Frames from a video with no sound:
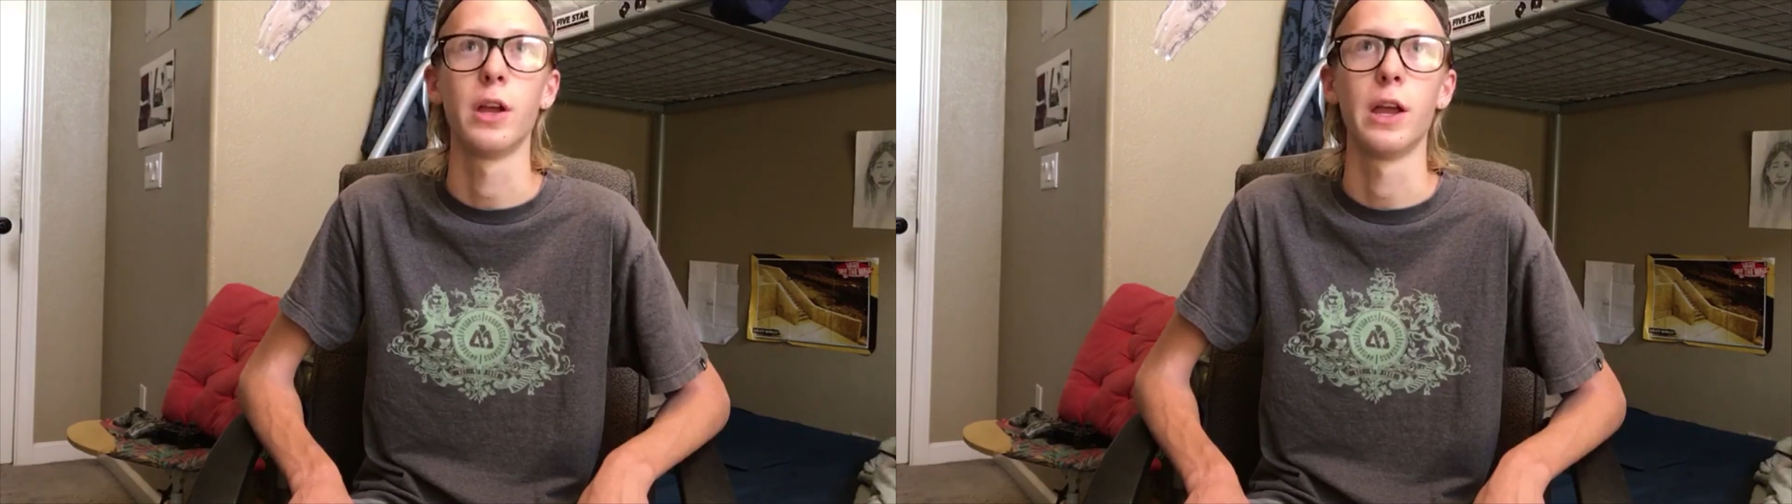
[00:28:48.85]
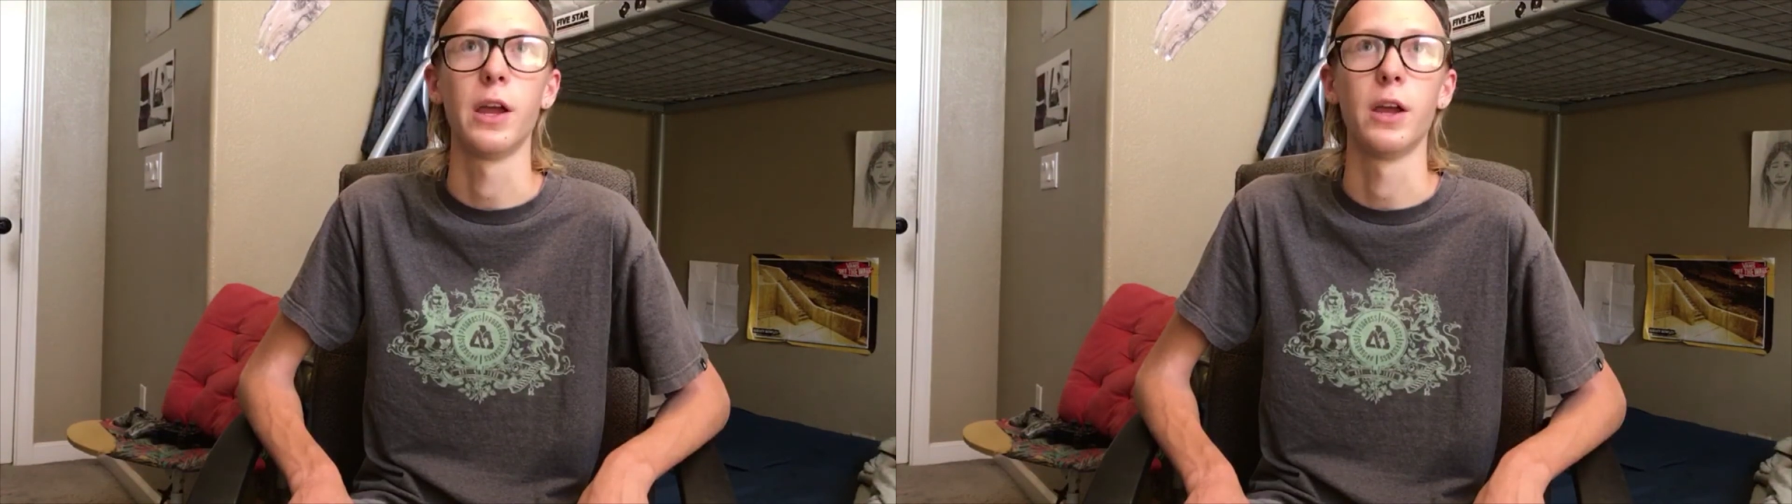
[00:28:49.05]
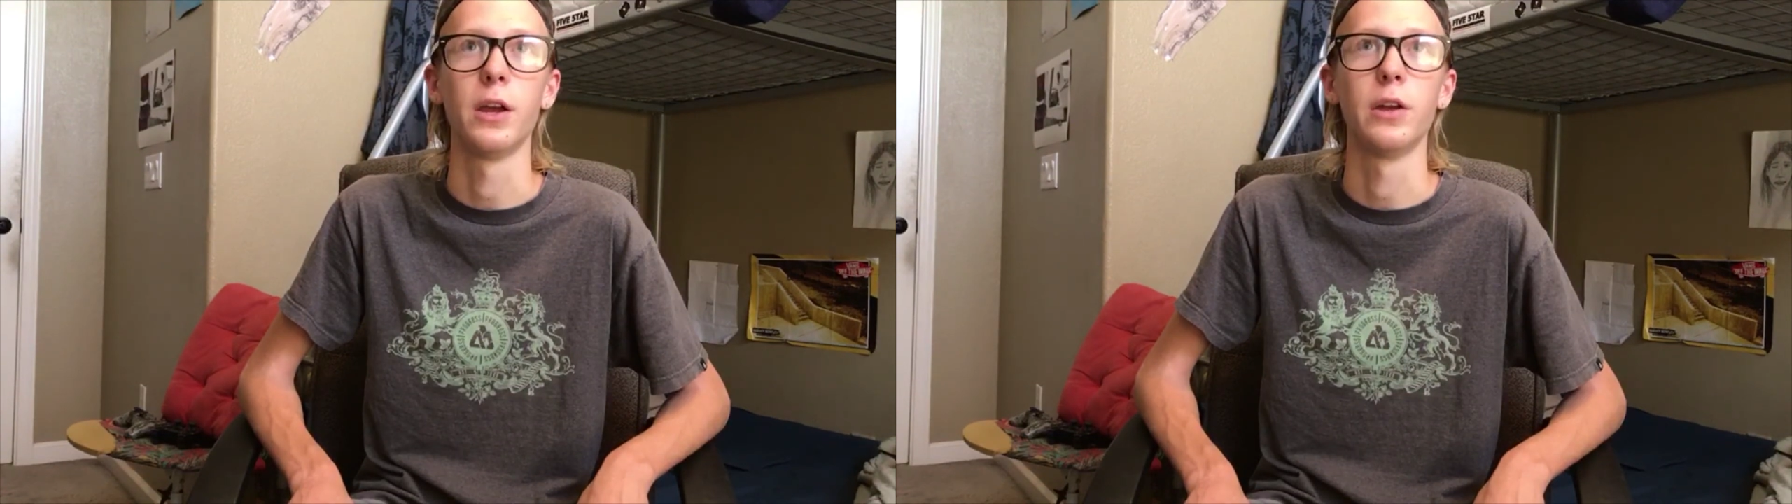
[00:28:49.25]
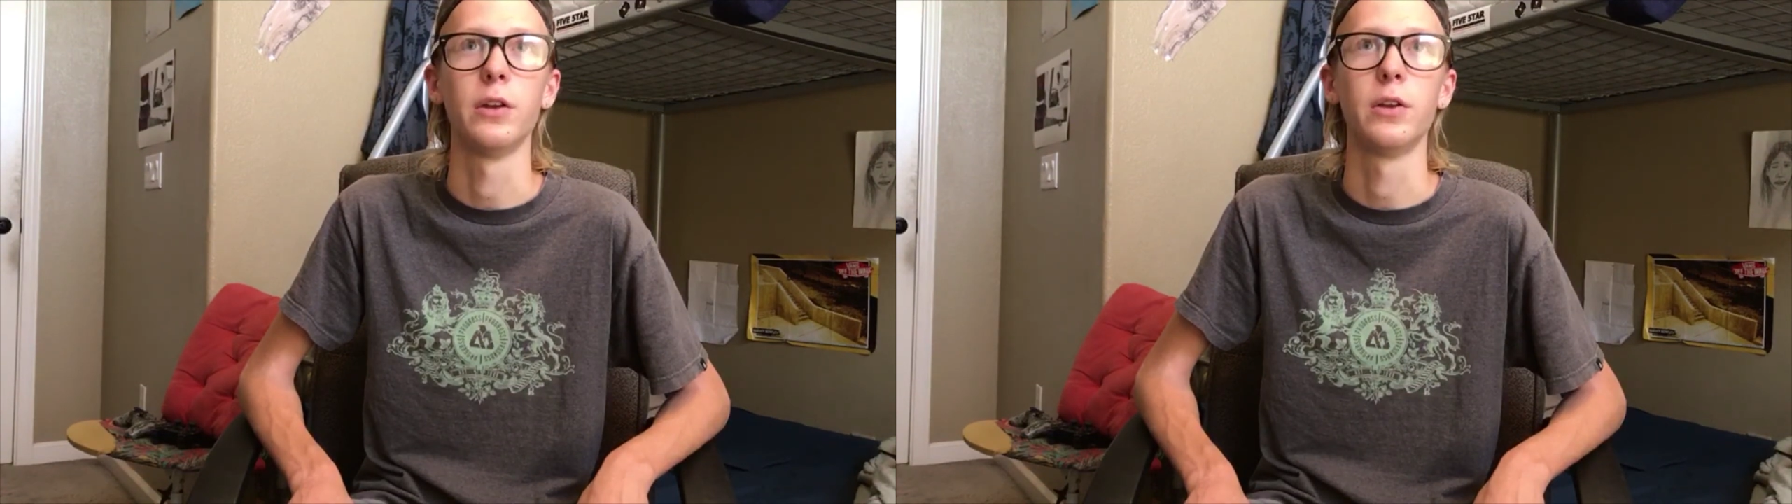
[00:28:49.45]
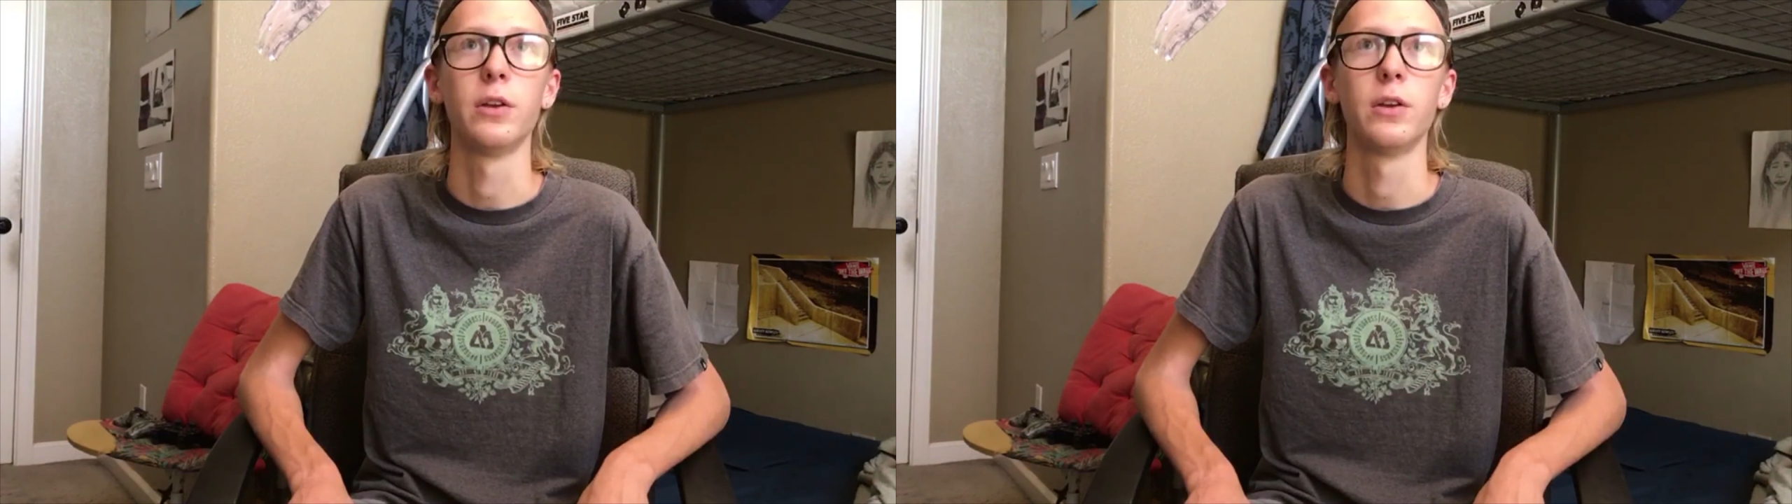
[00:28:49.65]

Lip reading: and